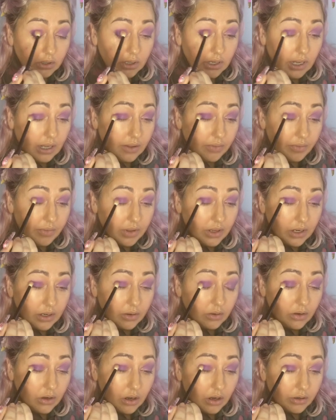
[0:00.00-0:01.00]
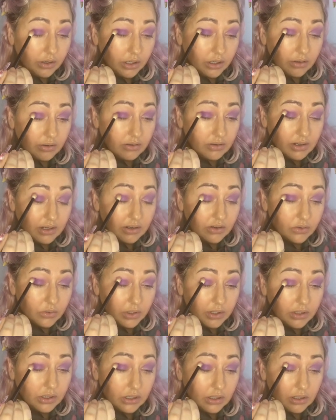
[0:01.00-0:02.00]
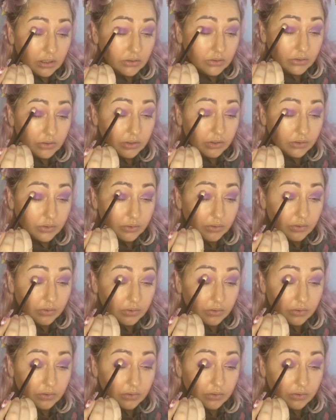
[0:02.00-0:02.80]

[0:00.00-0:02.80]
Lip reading: And then I'm going to start doing our little circles.